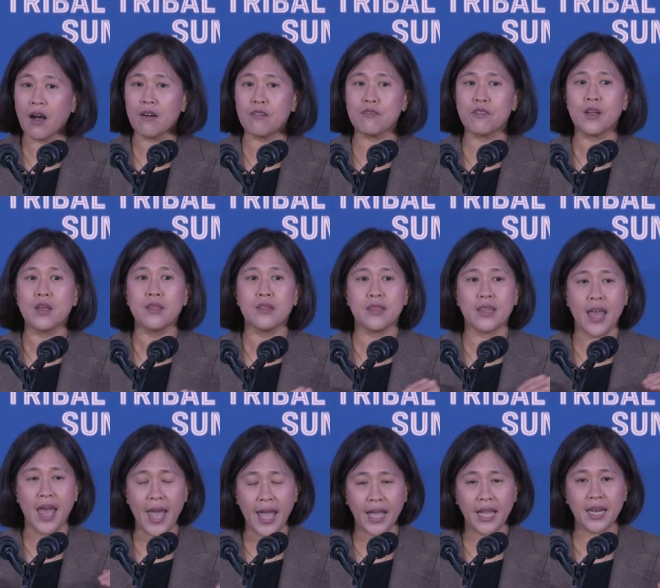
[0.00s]
of
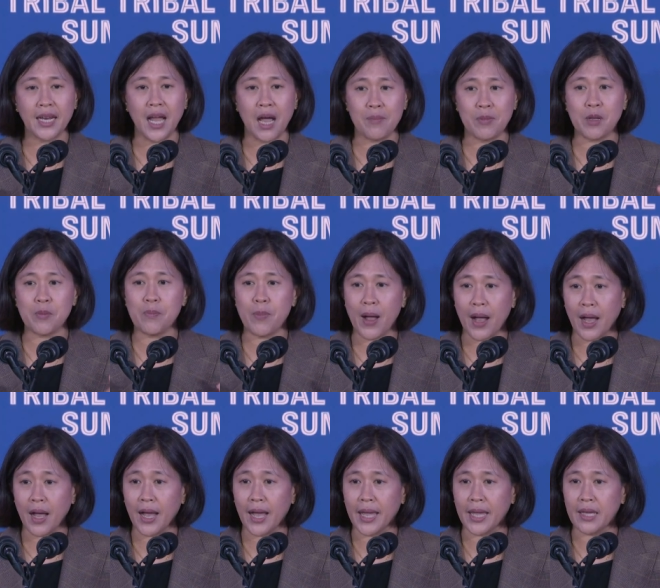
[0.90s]
the economic
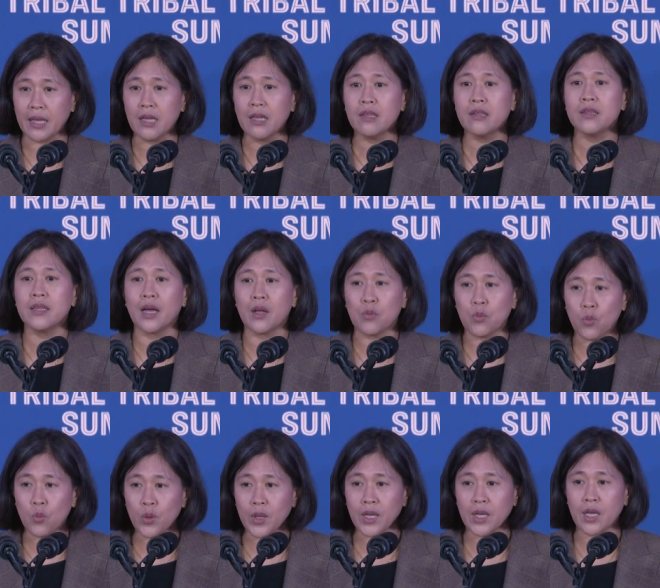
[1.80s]
pie
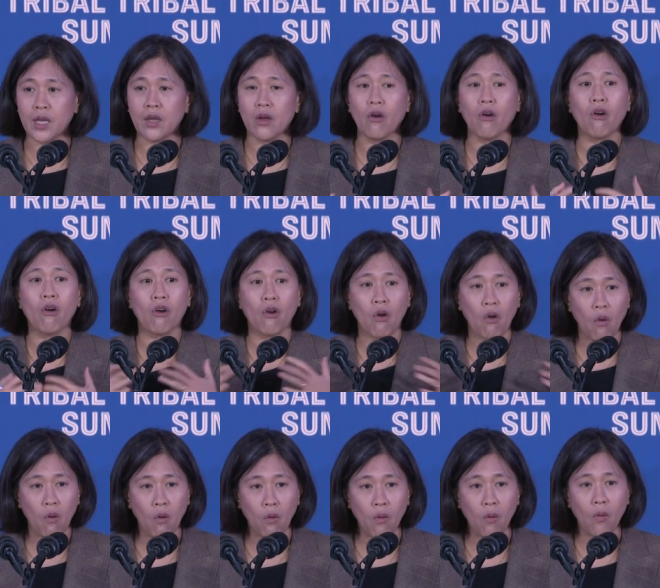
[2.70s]
that we are
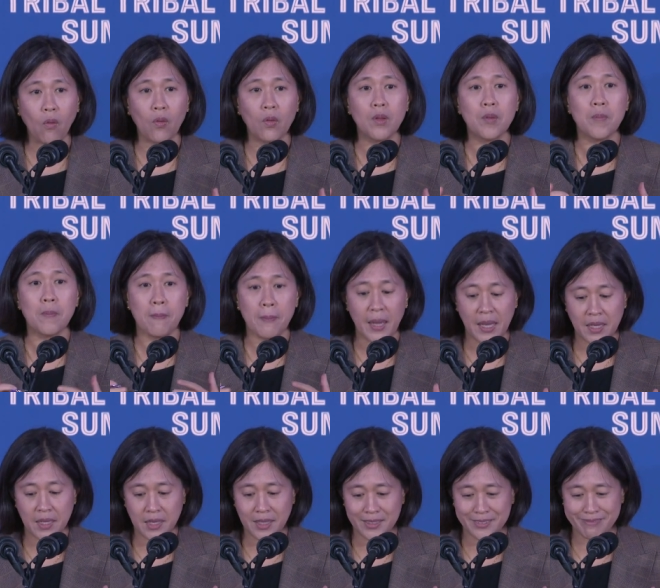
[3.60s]
all
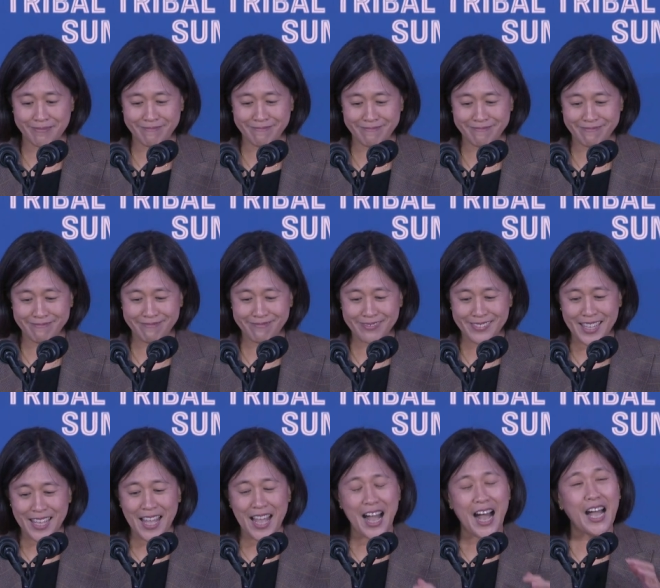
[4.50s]
making.
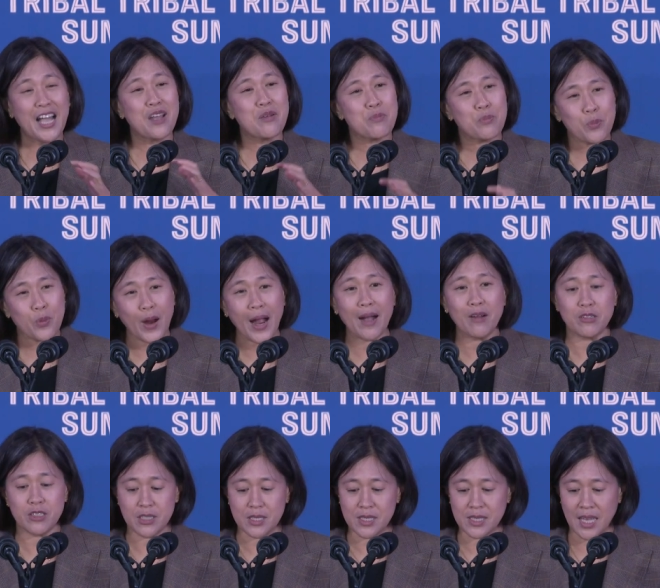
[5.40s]
I am
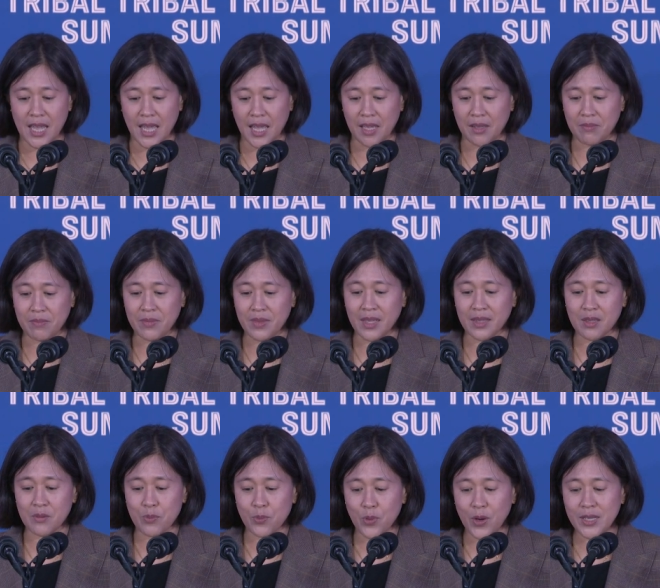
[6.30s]
proud to say
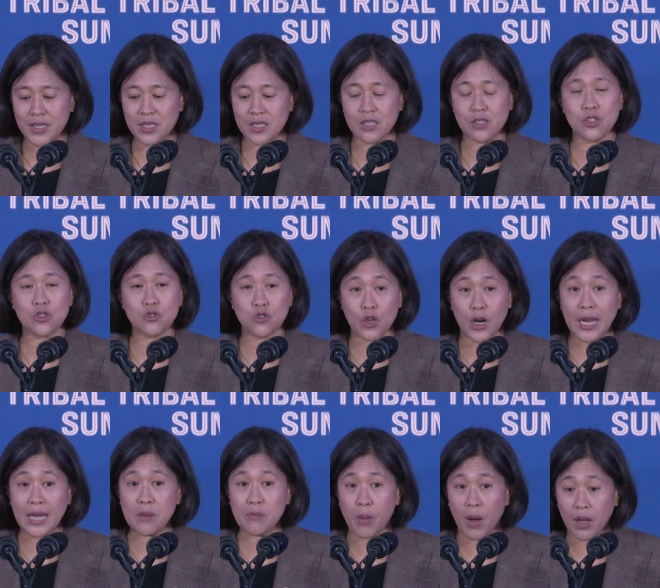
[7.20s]
that the President's
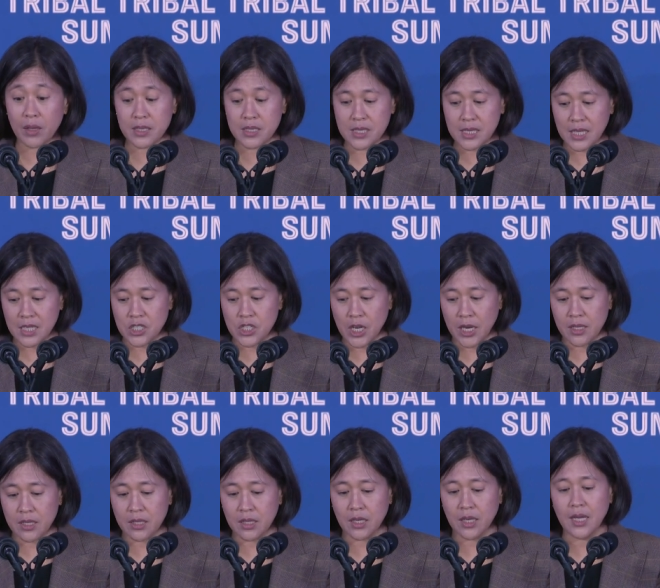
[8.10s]
trade policy
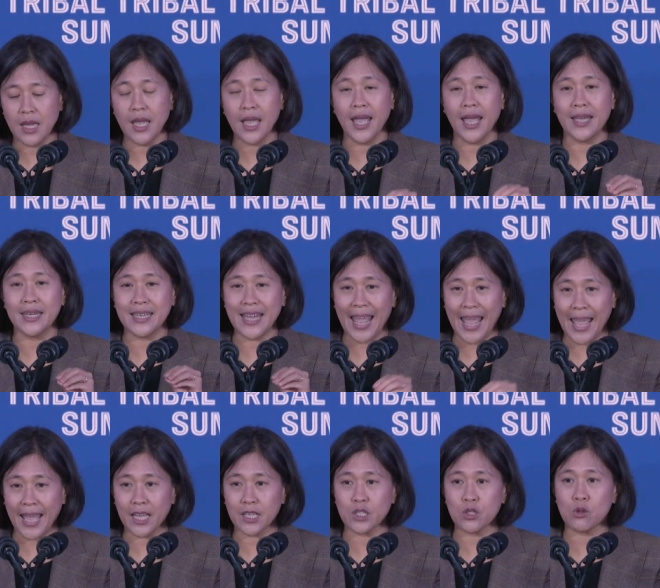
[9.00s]
agenda
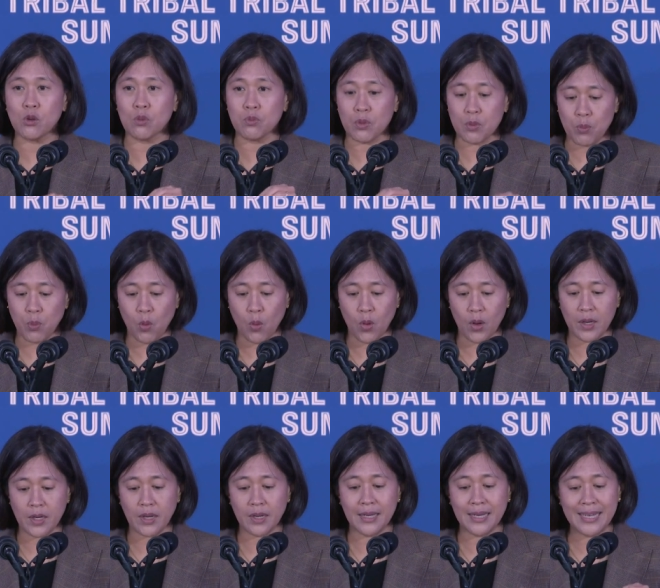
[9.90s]
and annual
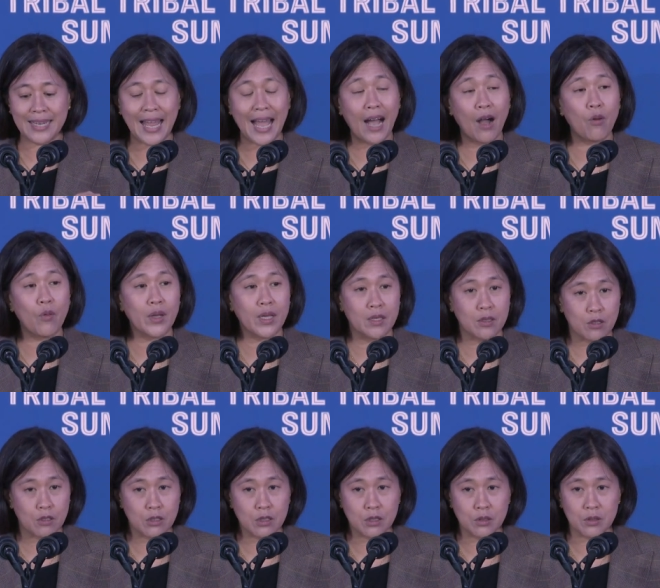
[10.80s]
report now
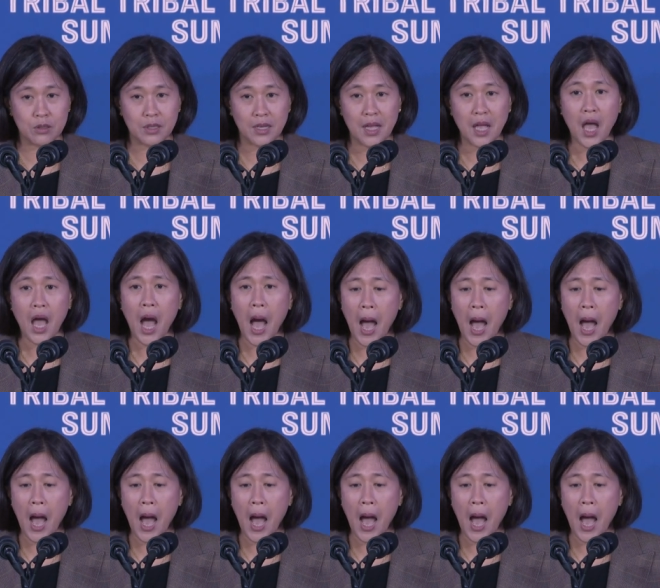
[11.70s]
include